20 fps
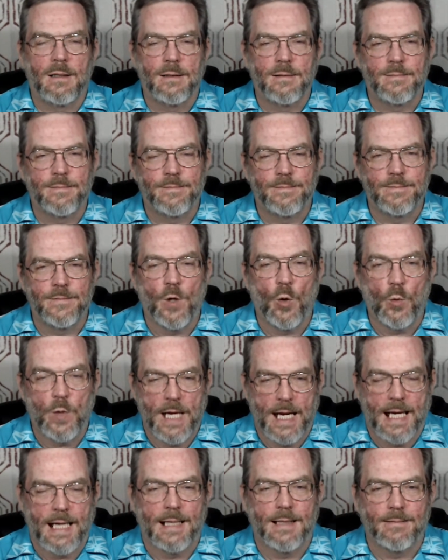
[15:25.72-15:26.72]

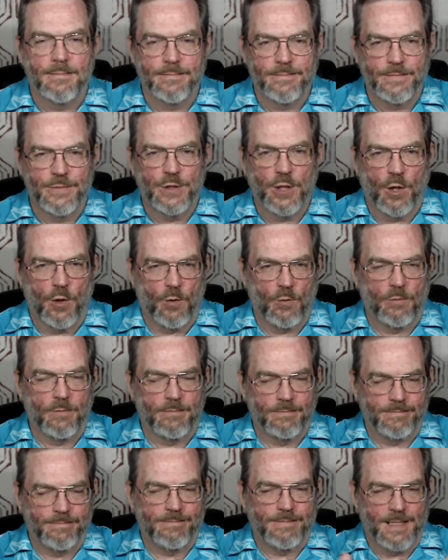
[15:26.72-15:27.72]
Okay, so
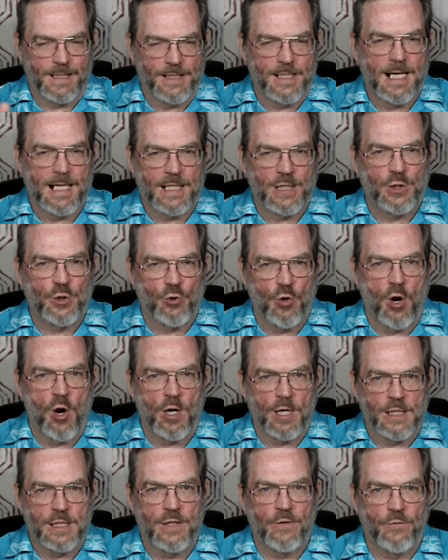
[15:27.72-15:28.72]
it's not the
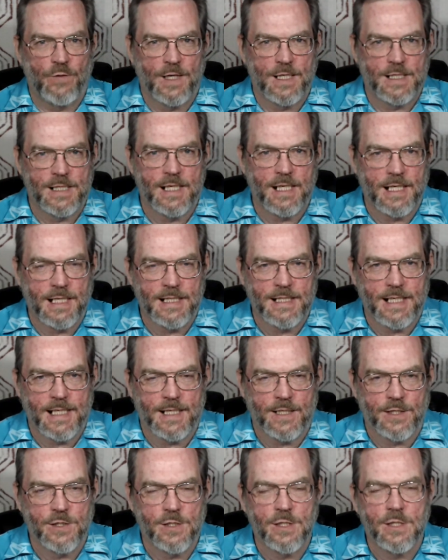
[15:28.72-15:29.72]
strongest defense that
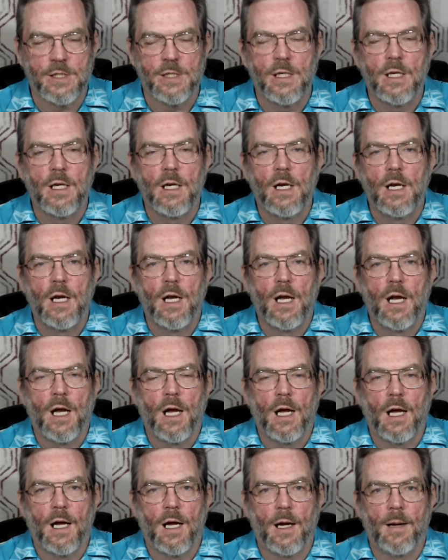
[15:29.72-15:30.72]
exists.
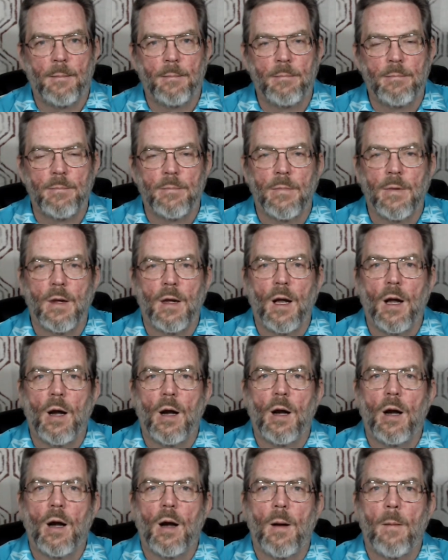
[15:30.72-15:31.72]
But
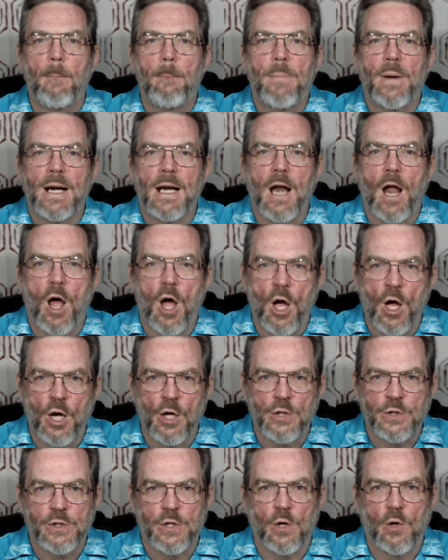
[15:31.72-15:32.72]
it
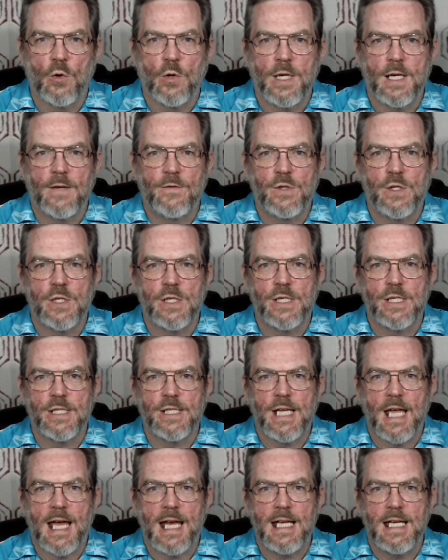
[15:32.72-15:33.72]
also gives us this
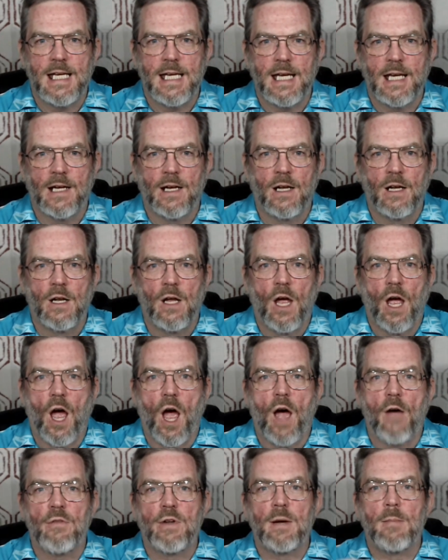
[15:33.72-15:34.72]
idea of
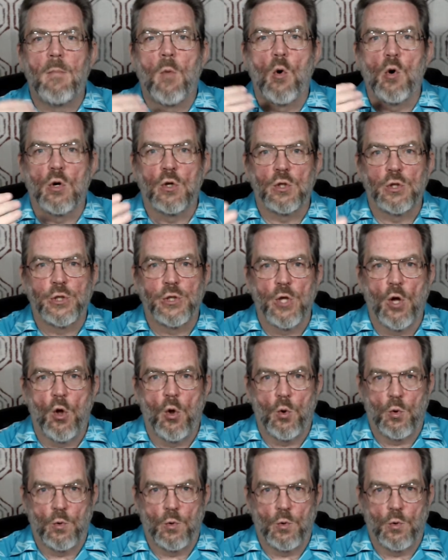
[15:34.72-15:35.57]
an immortal soul.